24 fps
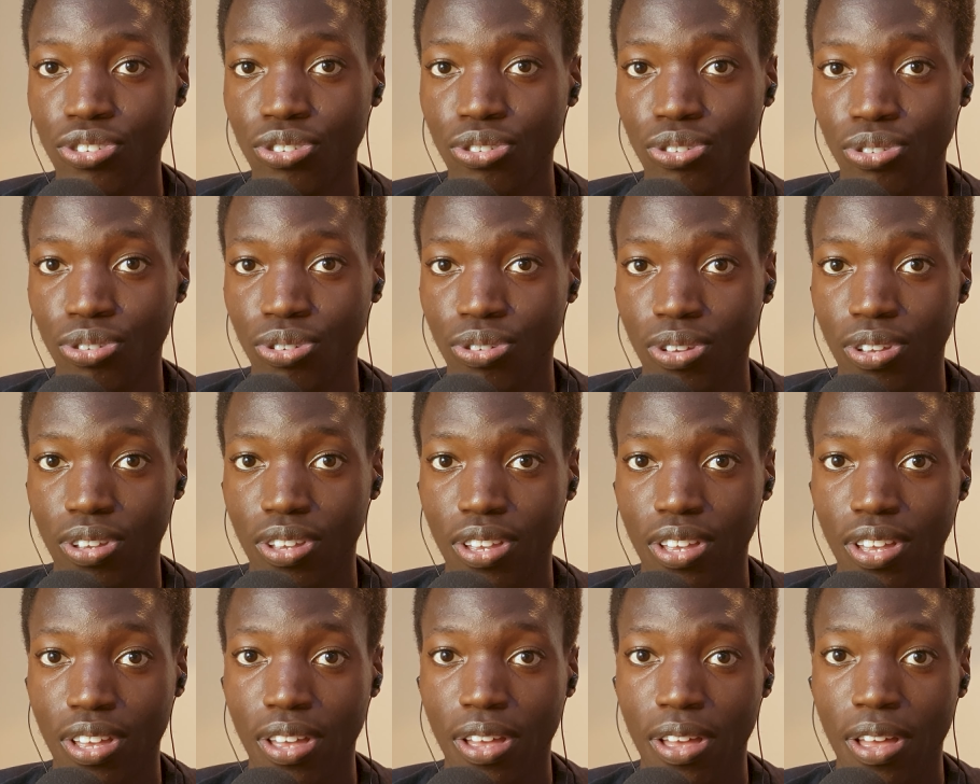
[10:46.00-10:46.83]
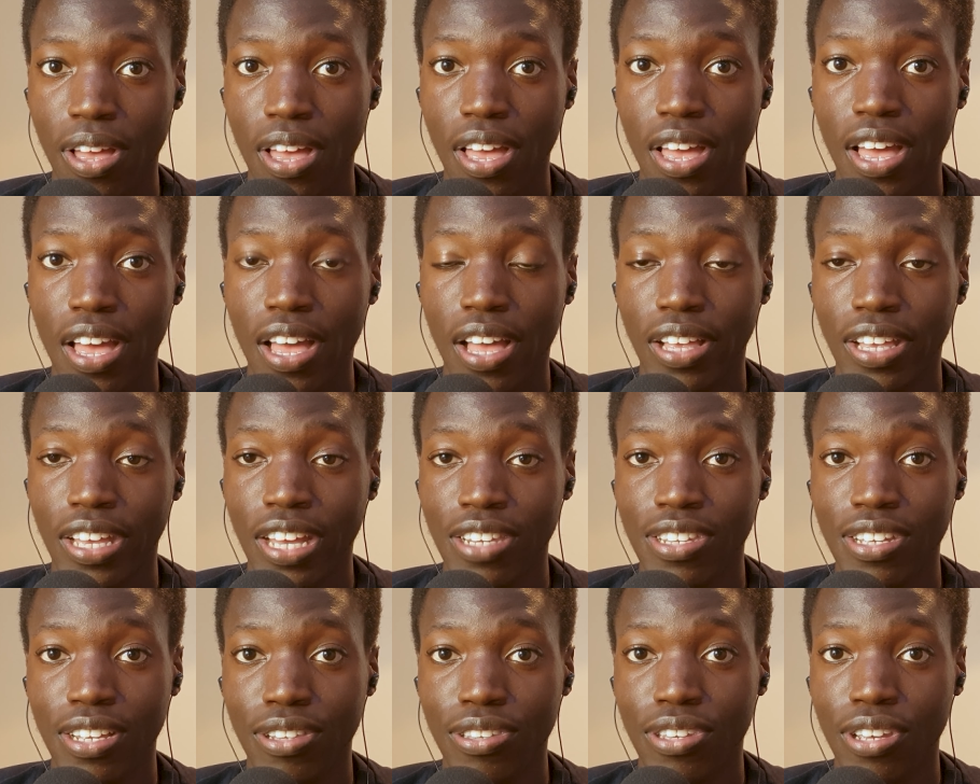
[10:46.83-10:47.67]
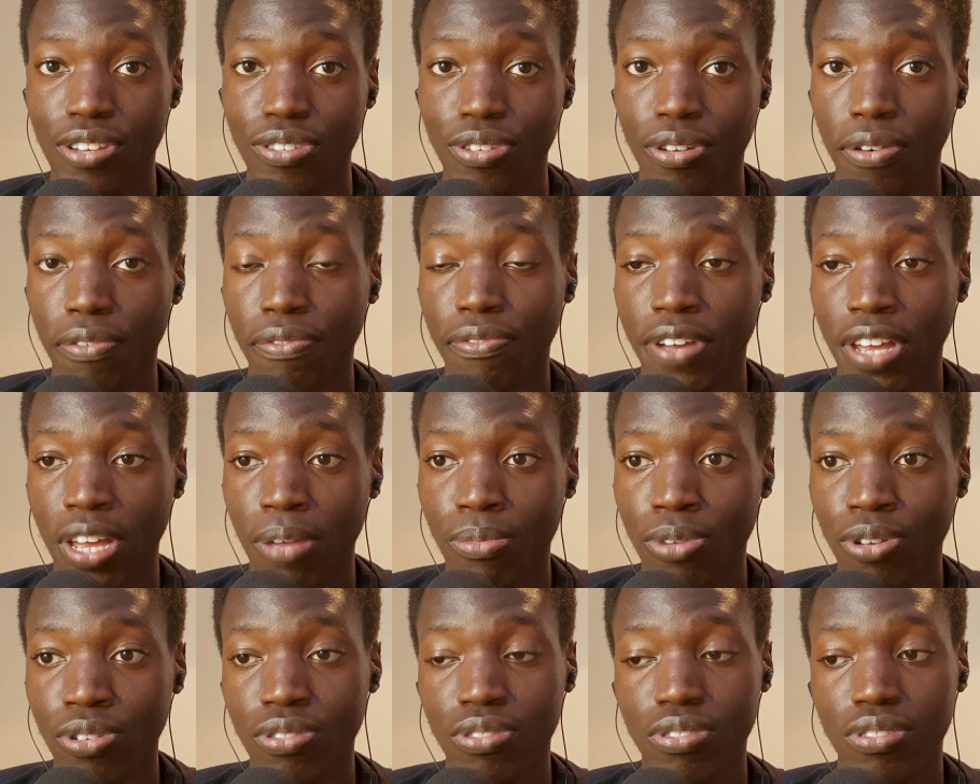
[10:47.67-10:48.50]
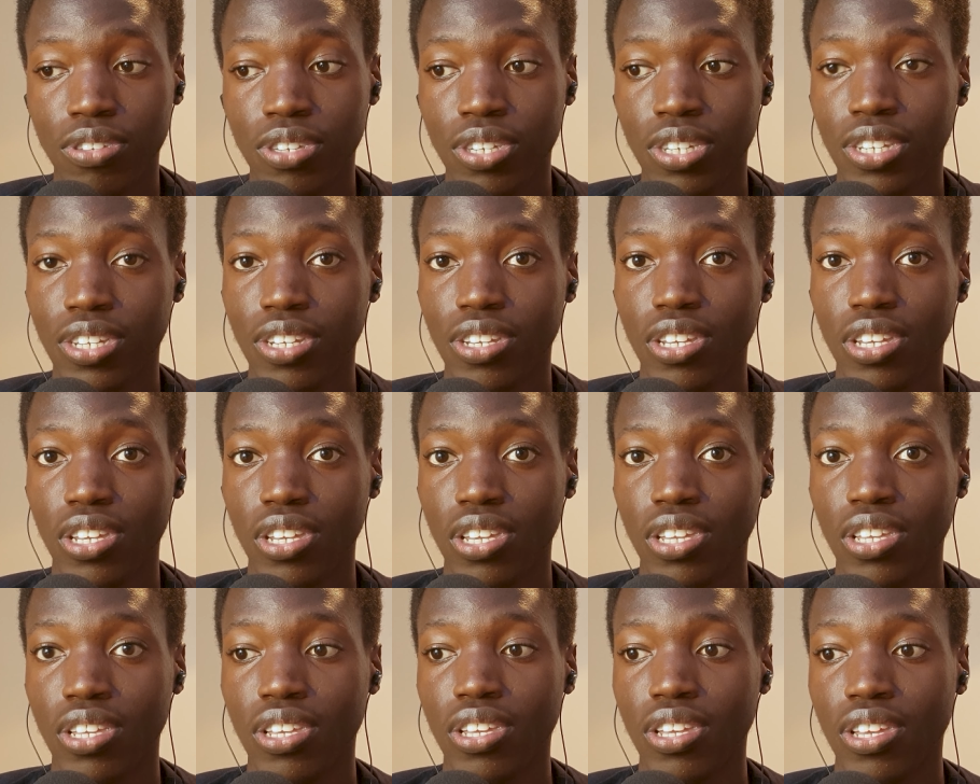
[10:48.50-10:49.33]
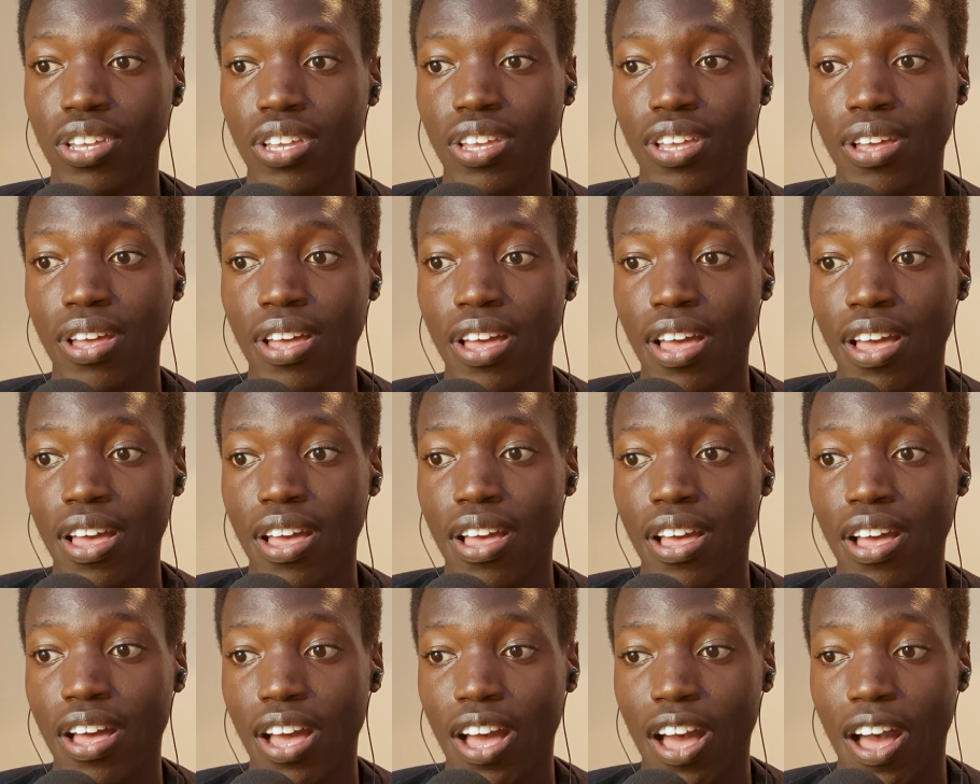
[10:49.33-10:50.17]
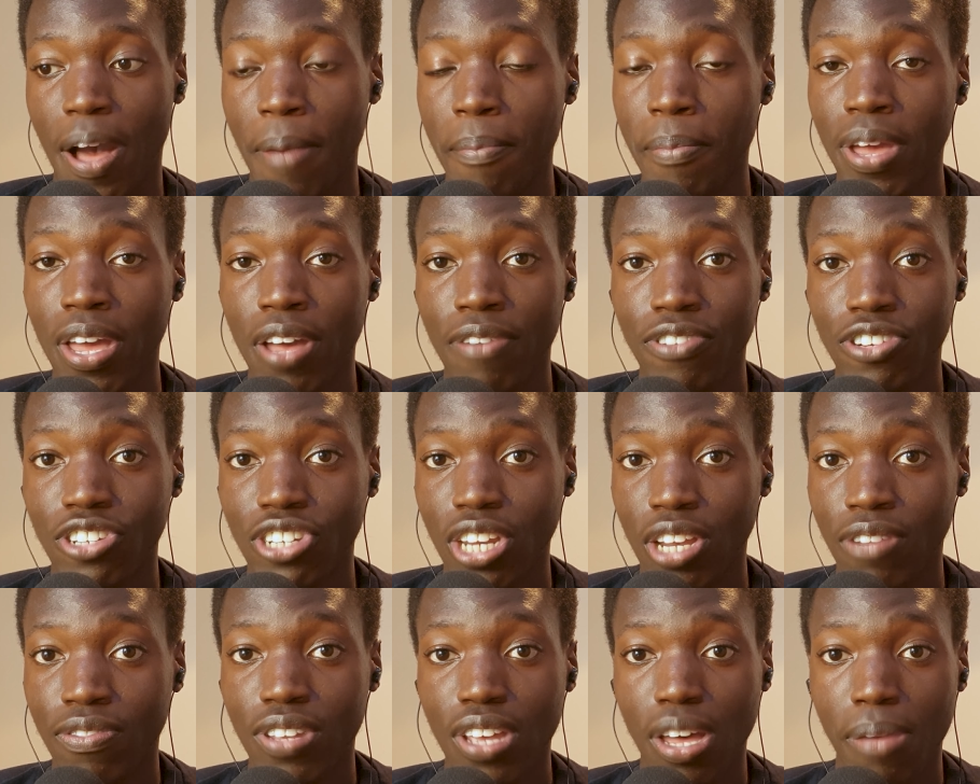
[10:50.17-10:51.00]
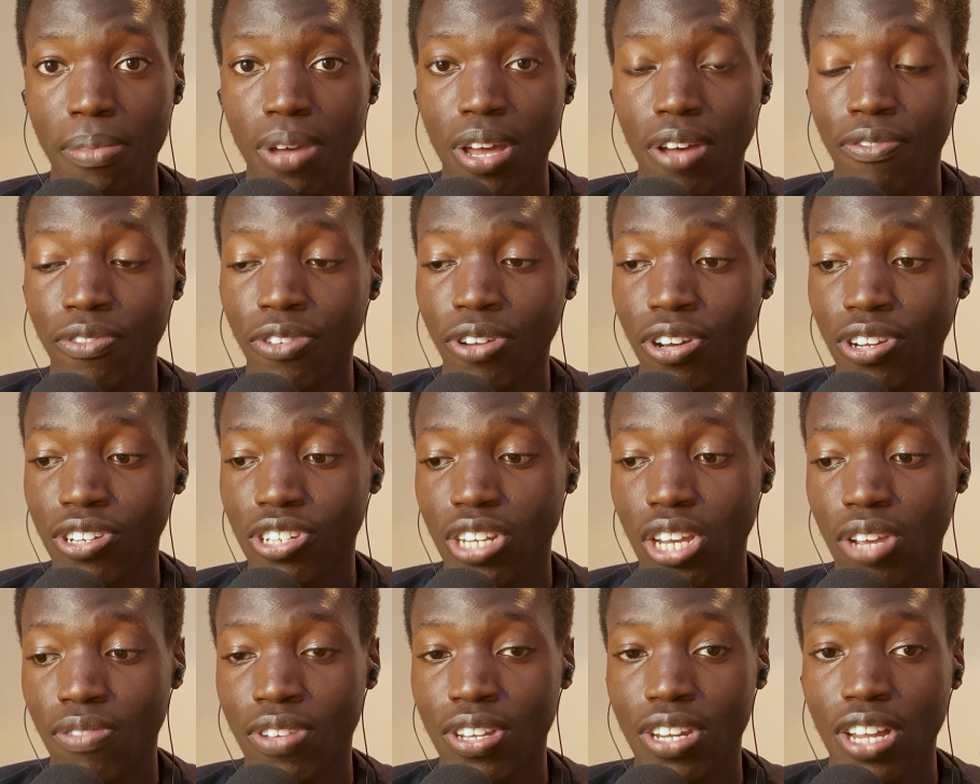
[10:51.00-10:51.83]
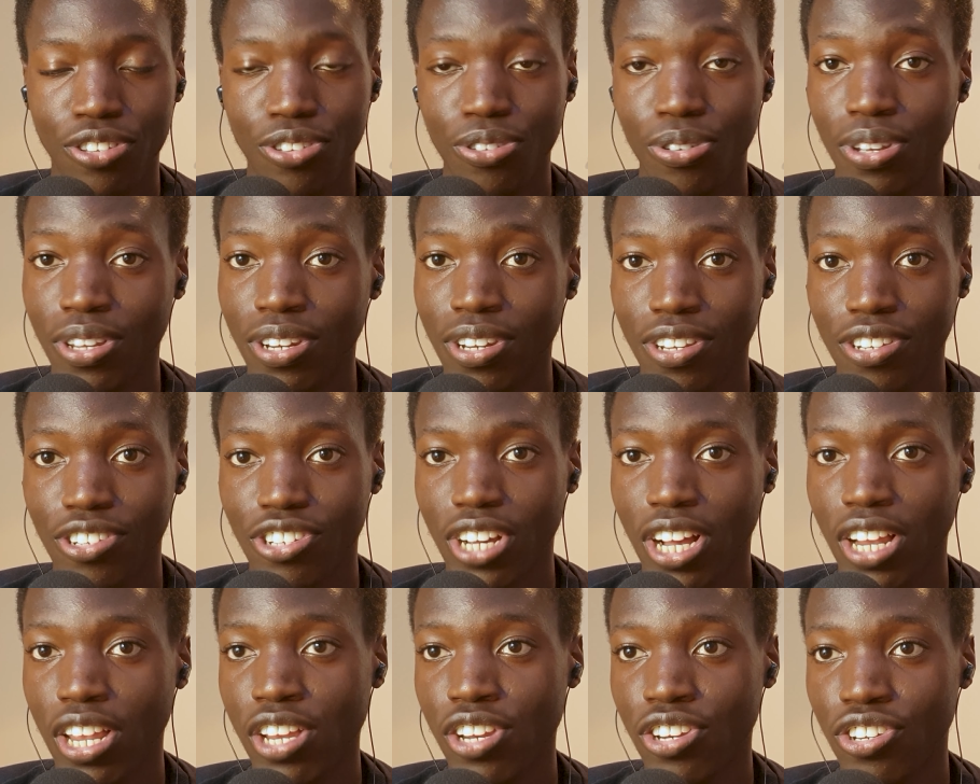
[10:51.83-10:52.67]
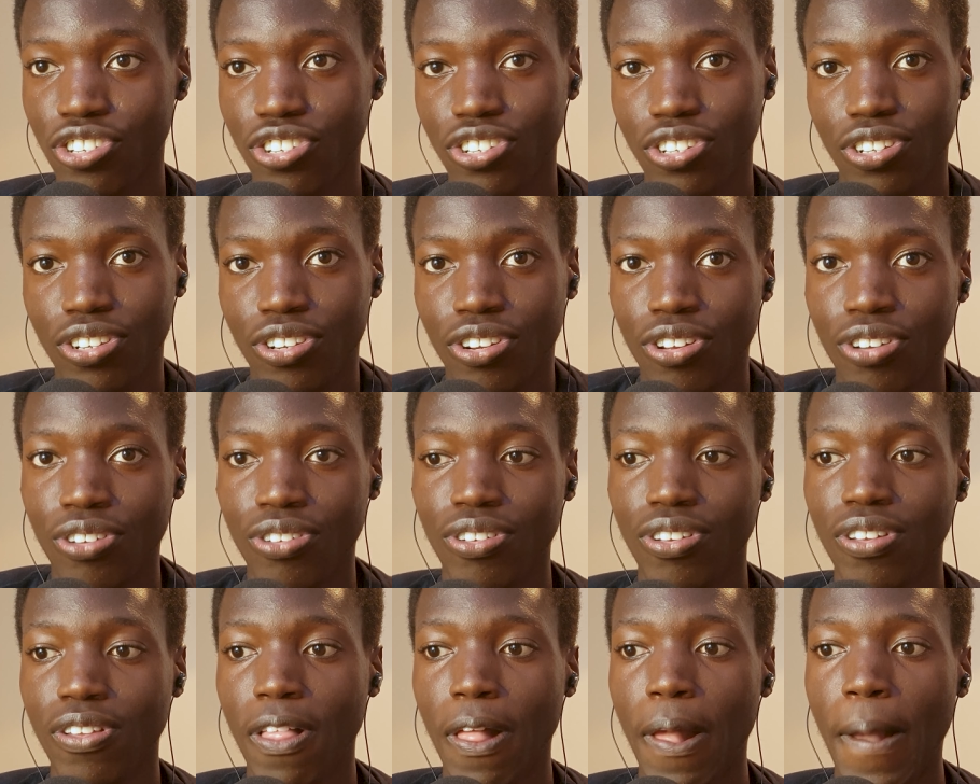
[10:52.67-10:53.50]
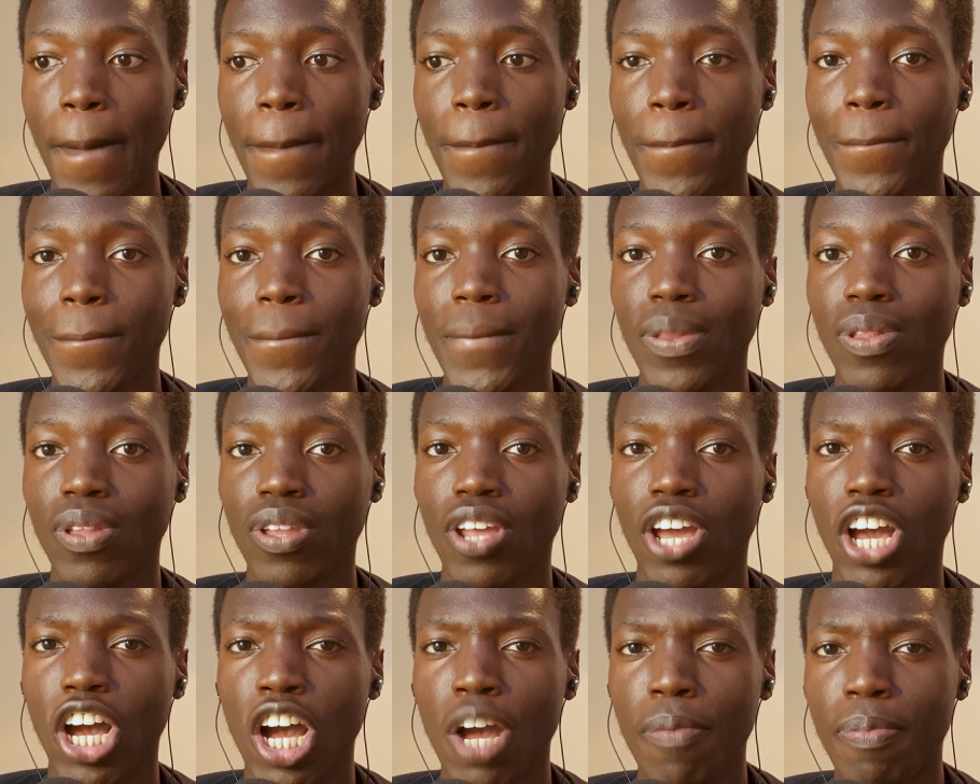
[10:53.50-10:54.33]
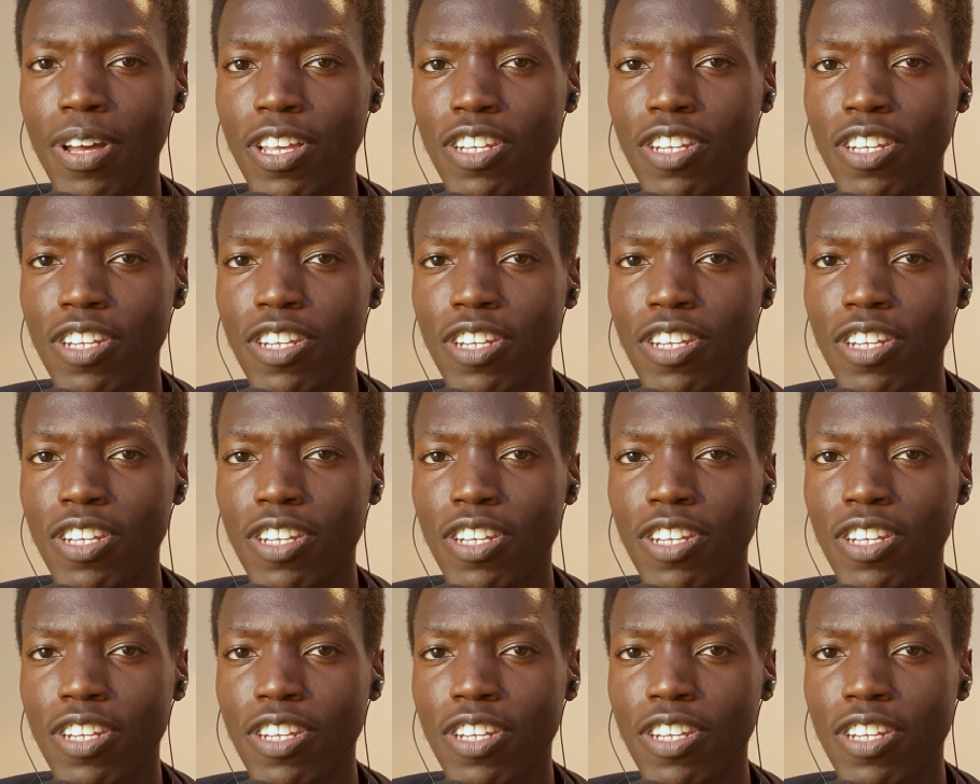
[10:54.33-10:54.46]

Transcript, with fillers: to getting TikTok famous. I may have achieved it, I may have not achieved it. Doing this challenge, you know, I hope it